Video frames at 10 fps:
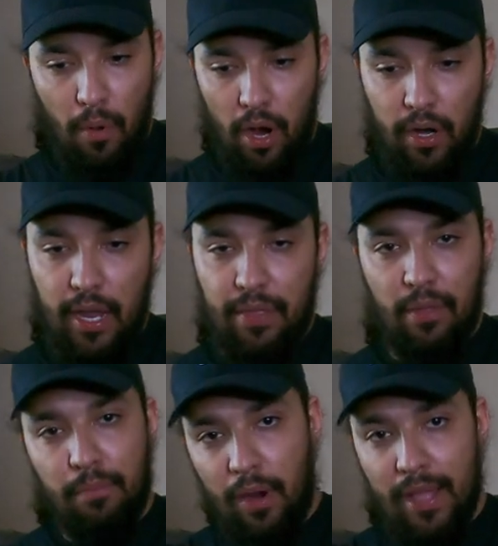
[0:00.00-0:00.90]
bark
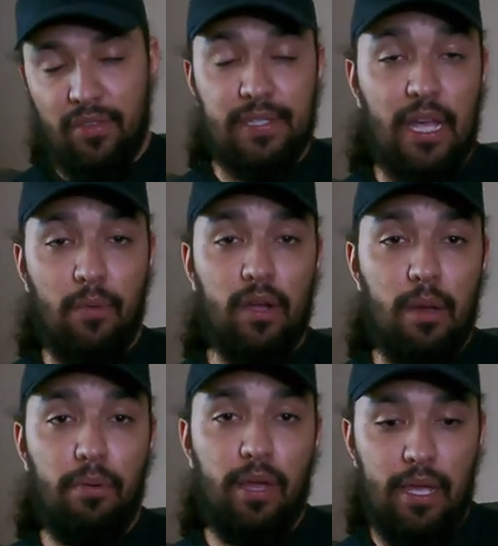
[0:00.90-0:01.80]
and the branches that we're
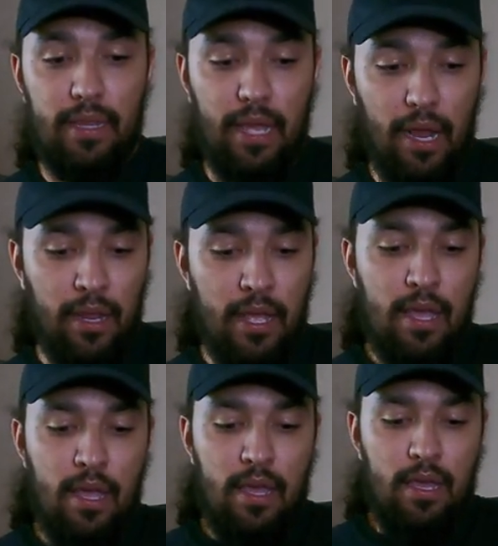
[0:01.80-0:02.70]
gonna put in there.
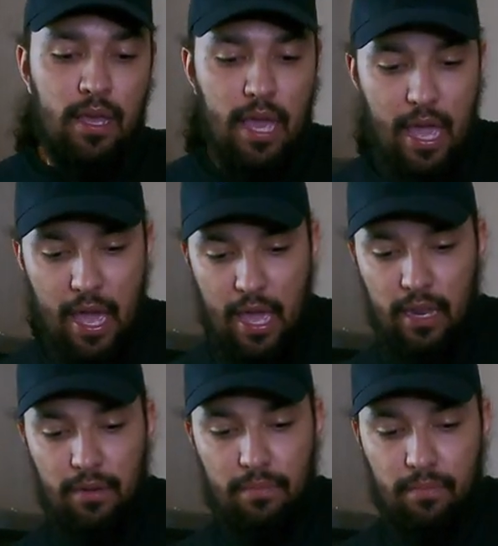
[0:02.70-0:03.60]

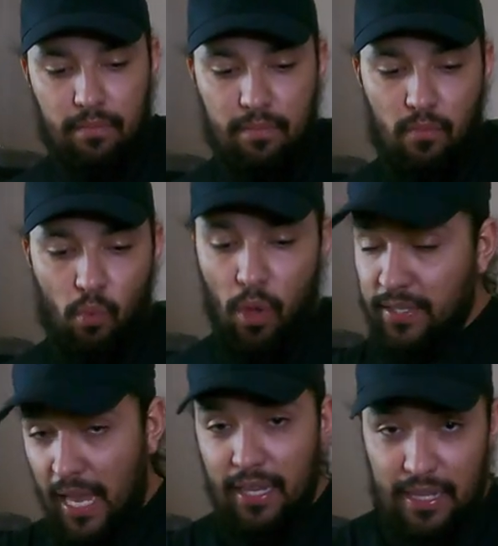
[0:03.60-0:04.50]
And
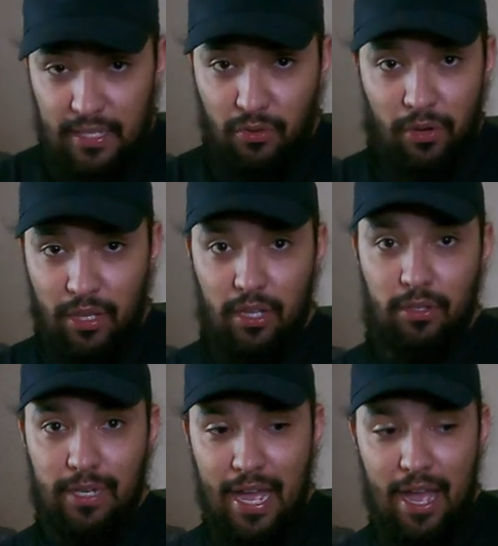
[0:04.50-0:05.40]
once I lay this Gorilla
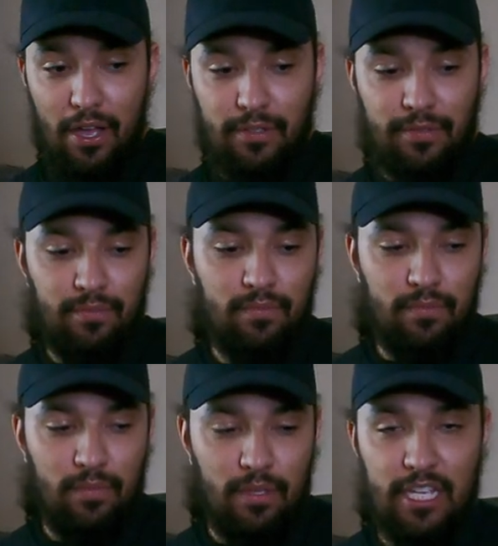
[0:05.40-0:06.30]
Glue down,
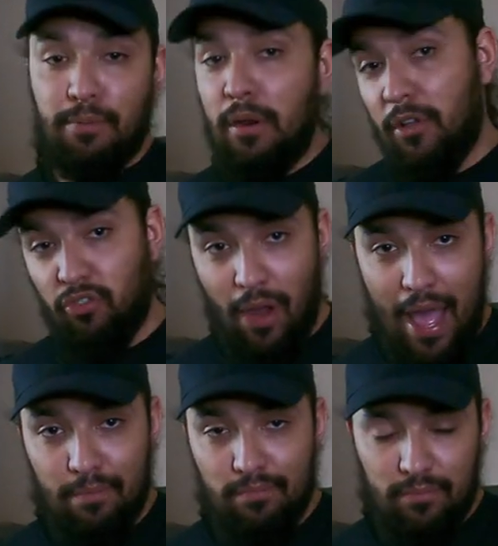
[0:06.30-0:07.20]
it's pretty much
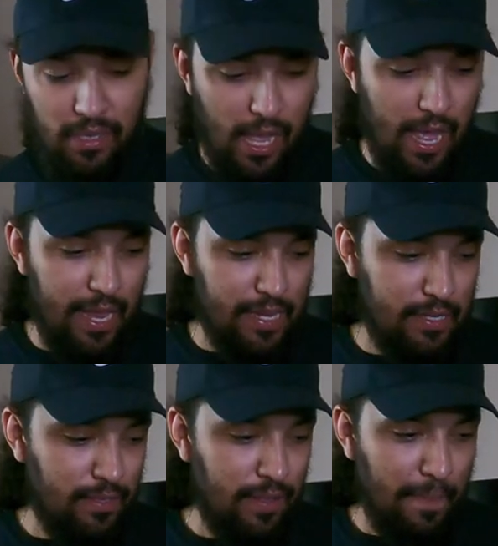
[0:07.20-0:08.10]
wrapped.
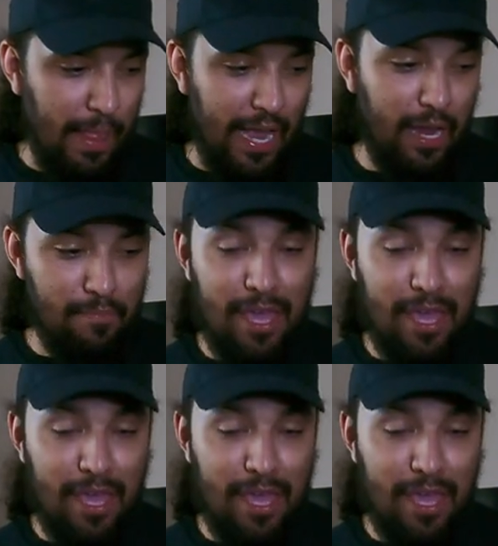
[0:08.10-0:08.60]
Like, I gotta